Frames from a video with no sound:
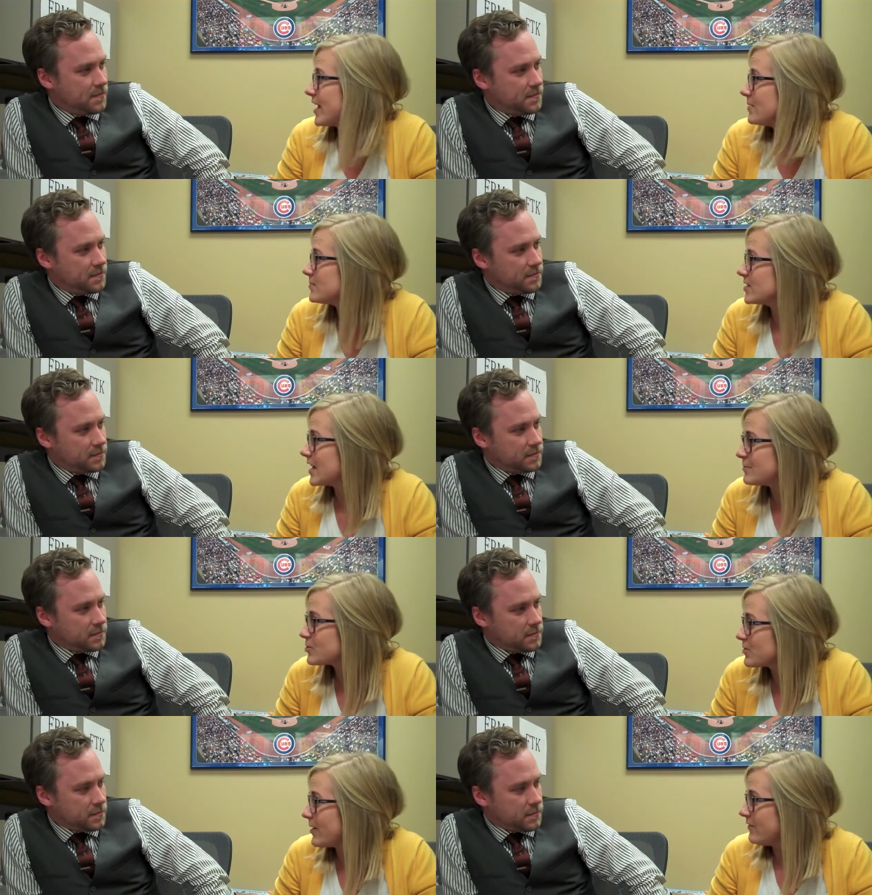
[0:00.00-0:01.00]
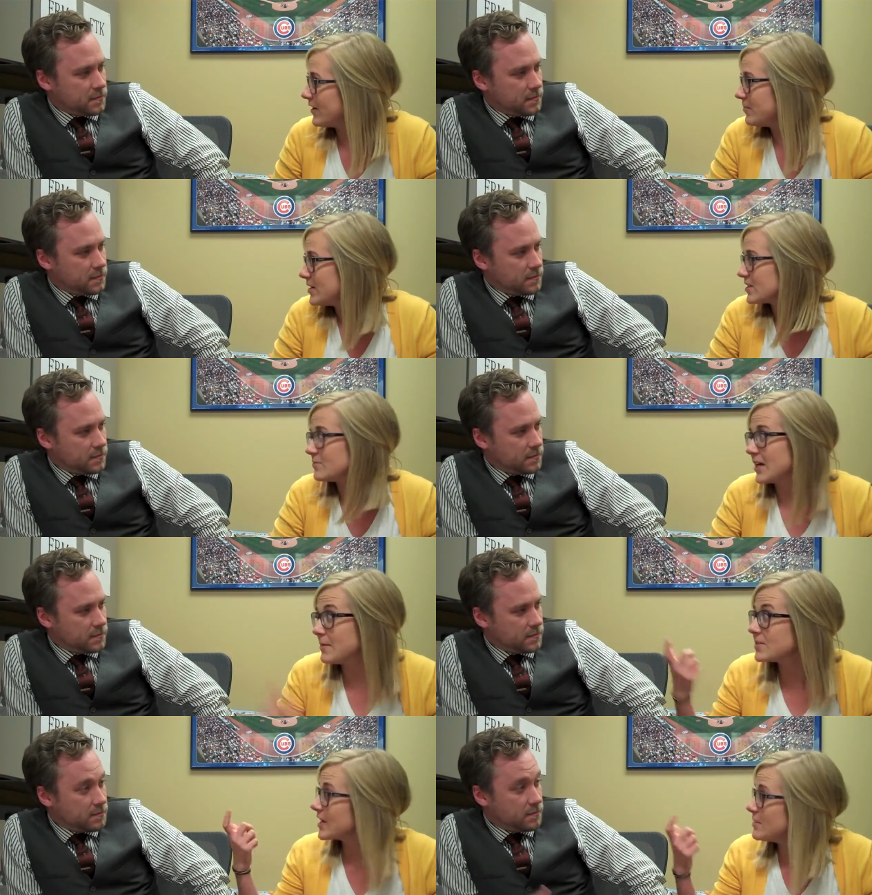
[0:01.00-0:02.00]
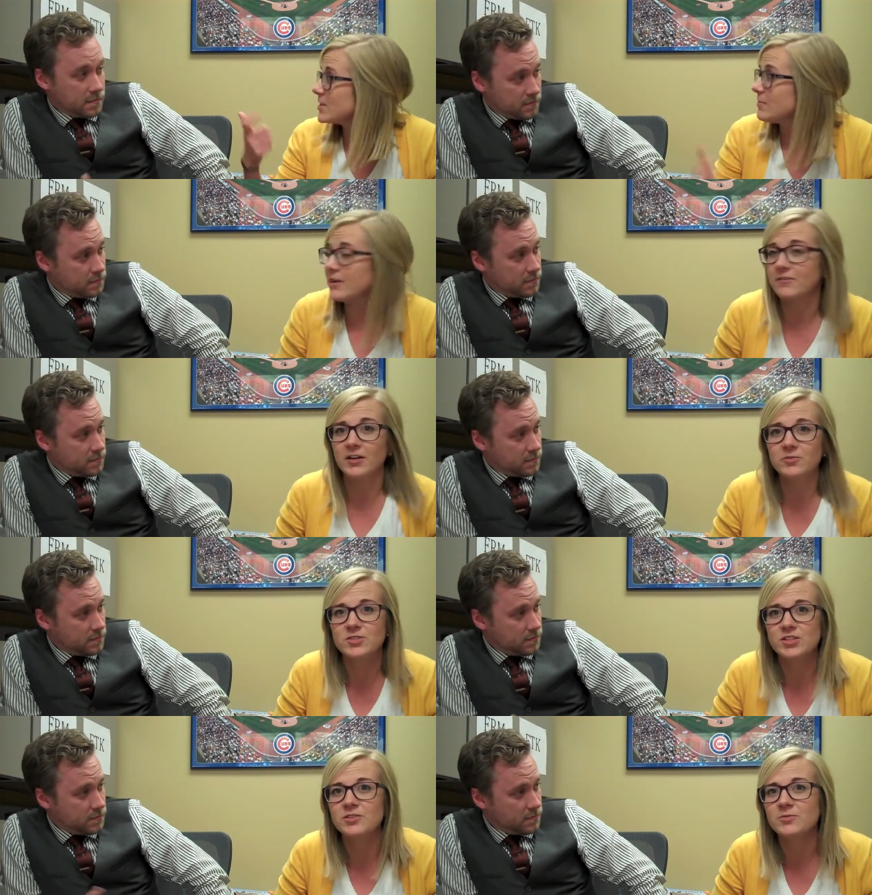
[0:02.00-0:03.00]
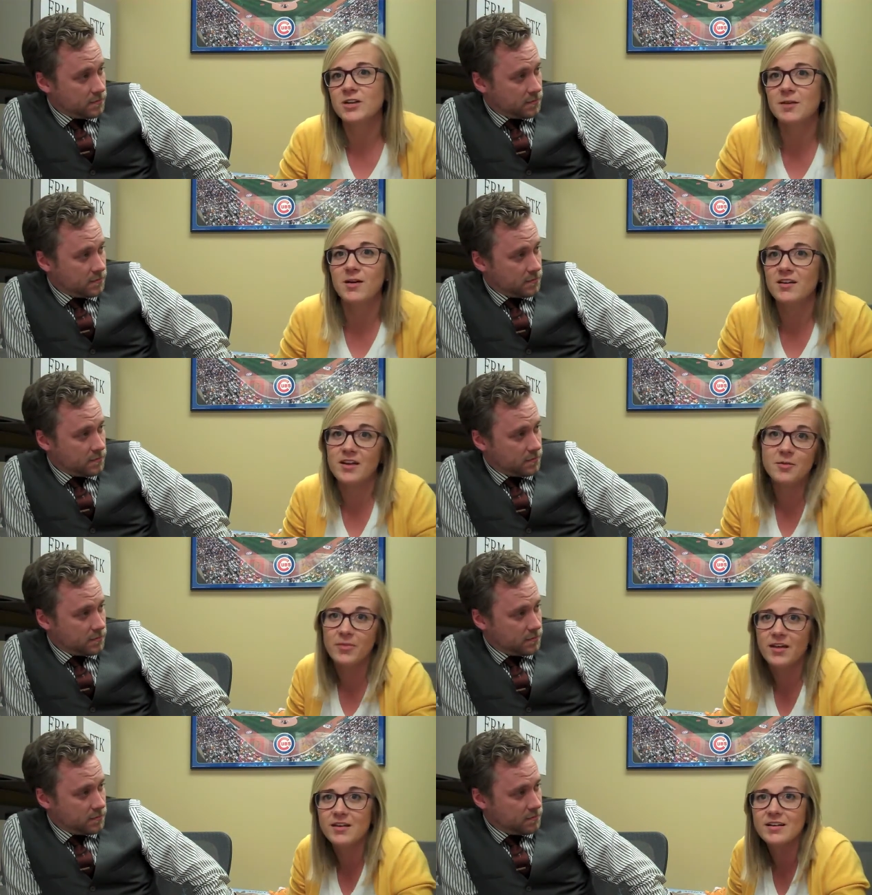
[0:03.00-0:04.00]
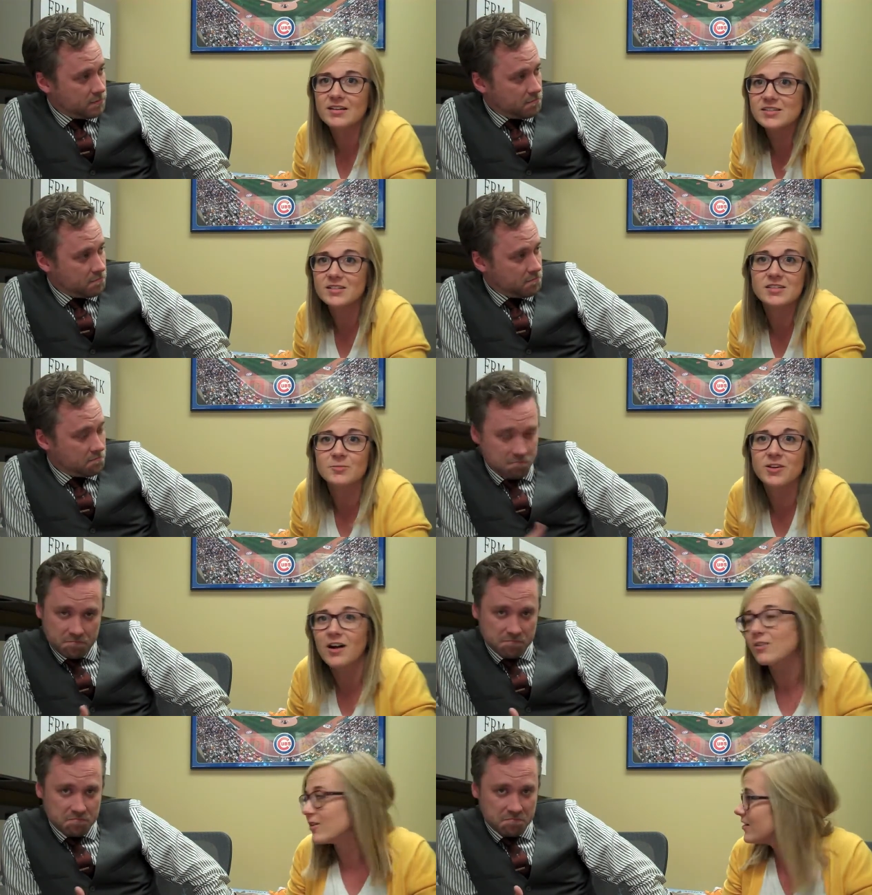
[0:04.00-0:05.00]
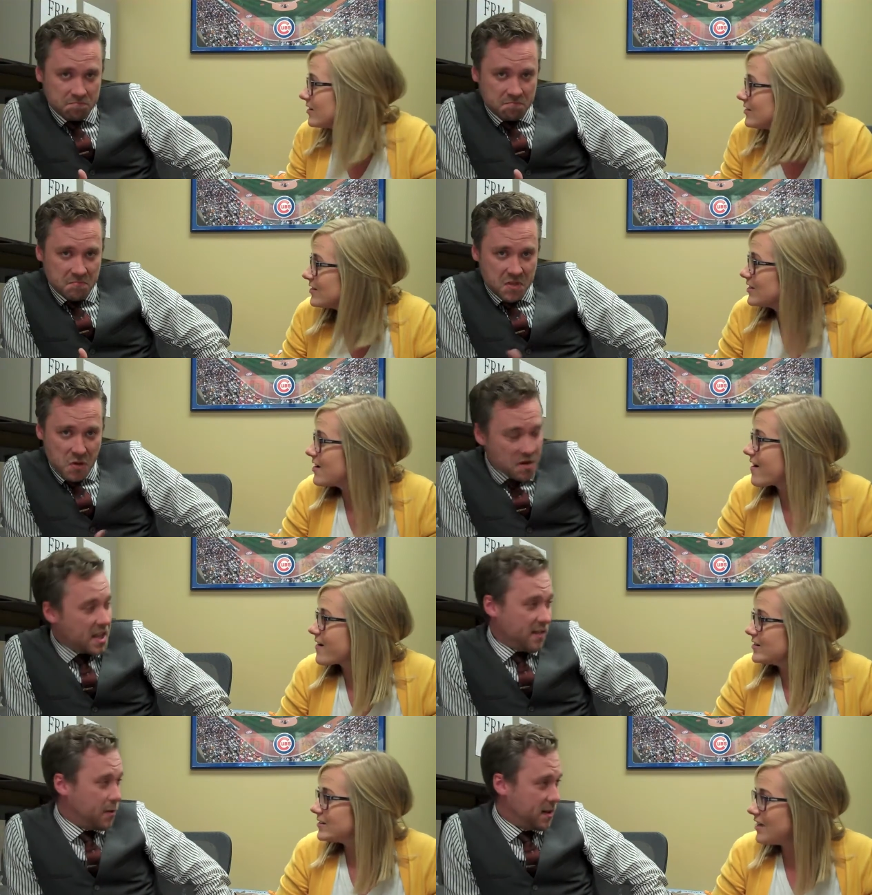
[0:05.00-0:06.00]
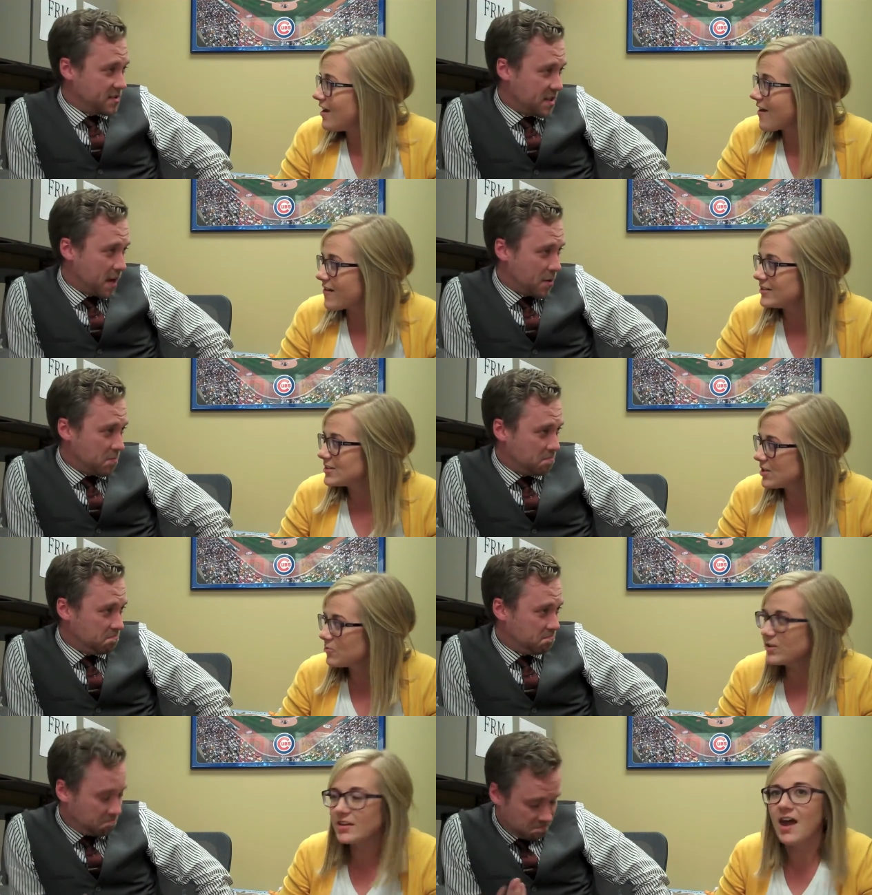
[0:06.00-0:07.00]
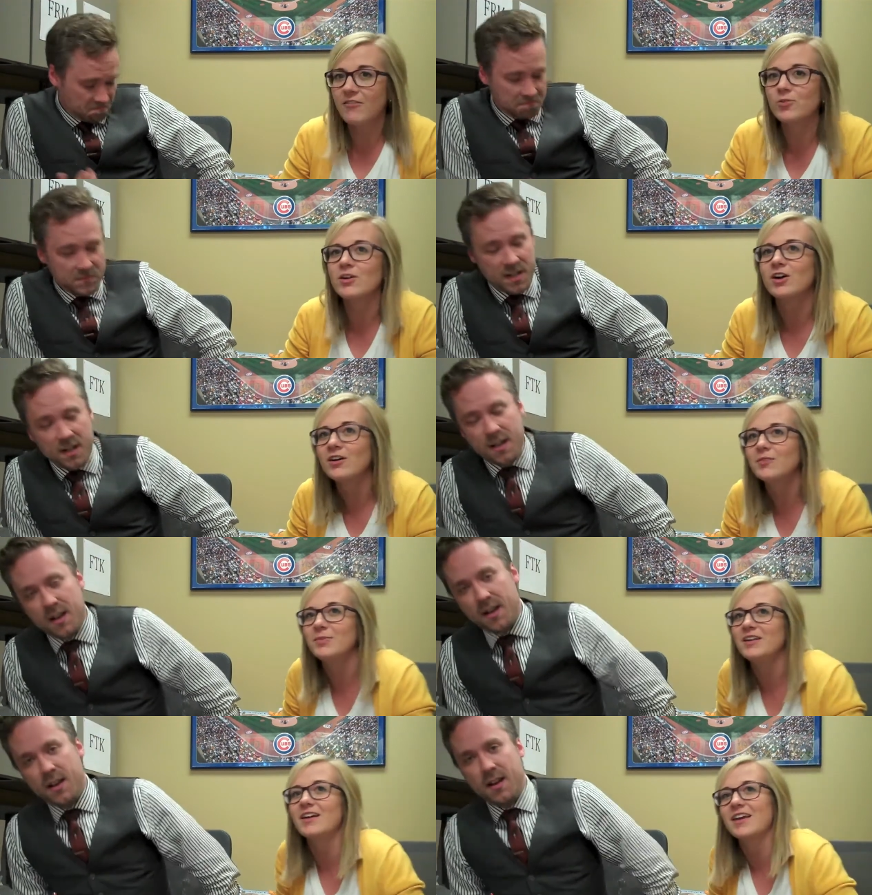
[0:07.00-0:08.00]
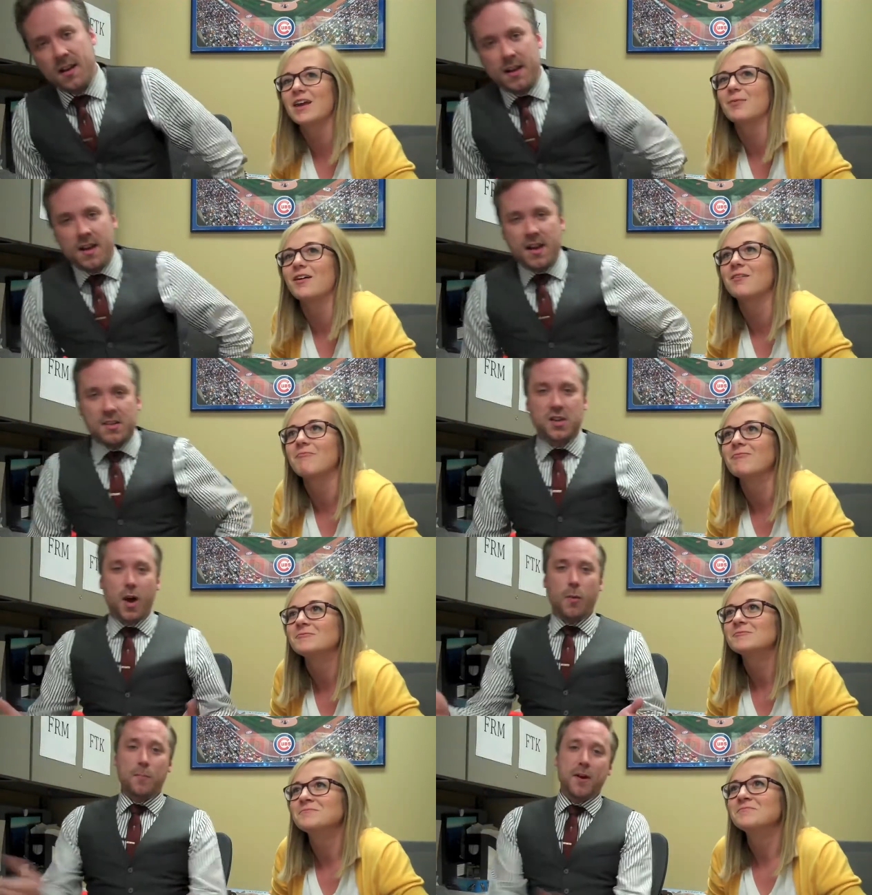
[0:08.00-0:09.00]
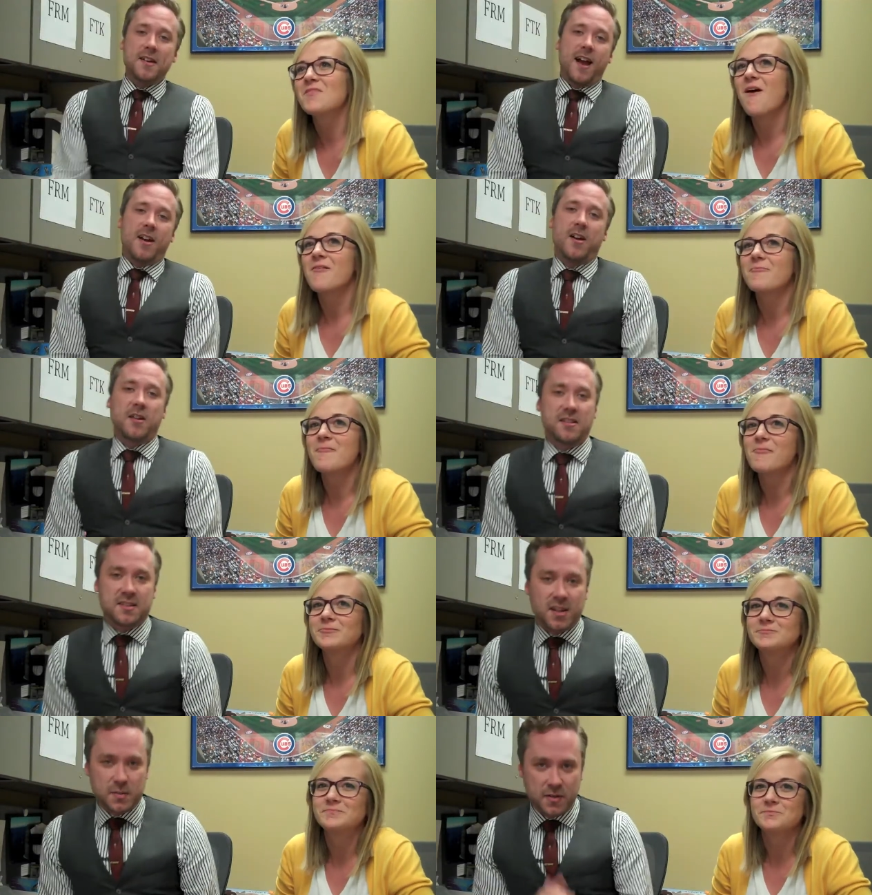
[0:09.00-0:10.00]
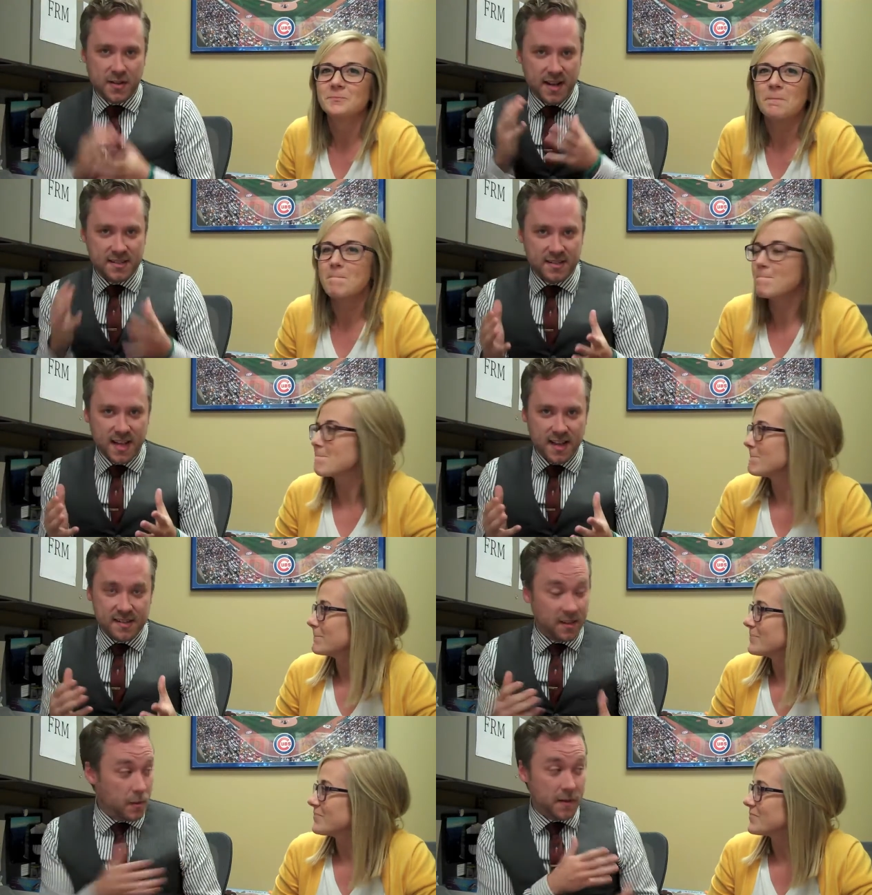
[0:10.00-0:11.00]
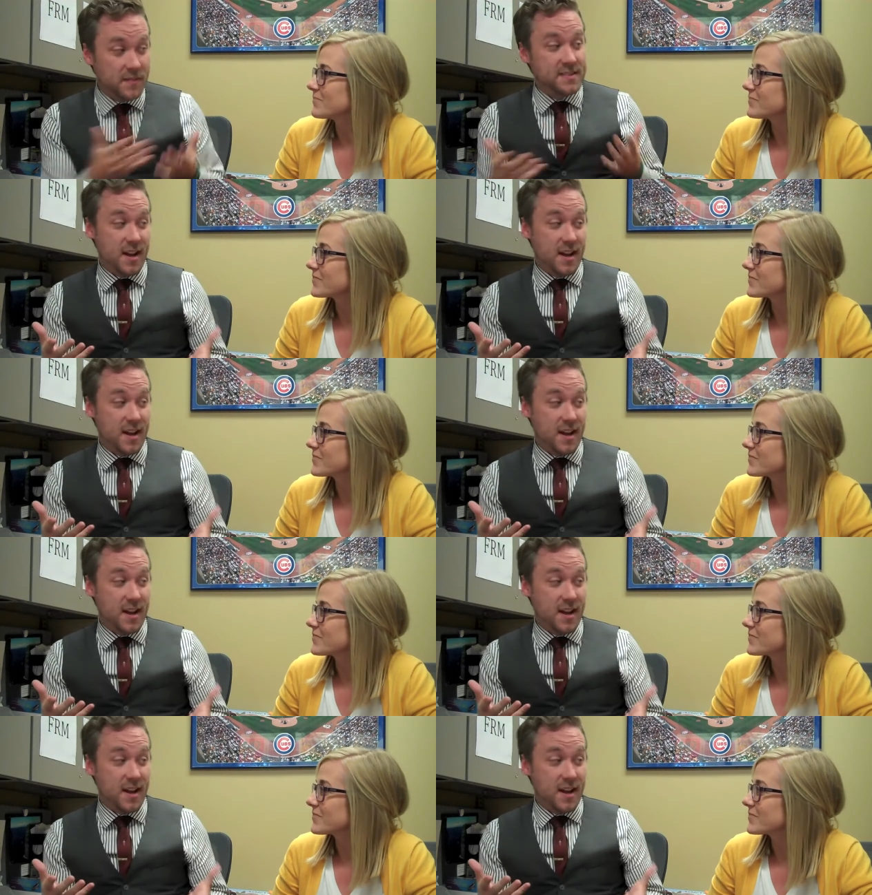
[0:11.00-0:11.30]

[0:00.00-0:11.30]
Speaker 1: games and games with my family sometimes, and games on my phone, too, when I'm on an airplane next to someone awkward.
Speaker 2: So really,
Speaker 1: everybody's yeah. a gamer. So really, everyone could be a gamer.
Speaker 2: So what Britt and I are here to discuss with you guys today is a little bit of a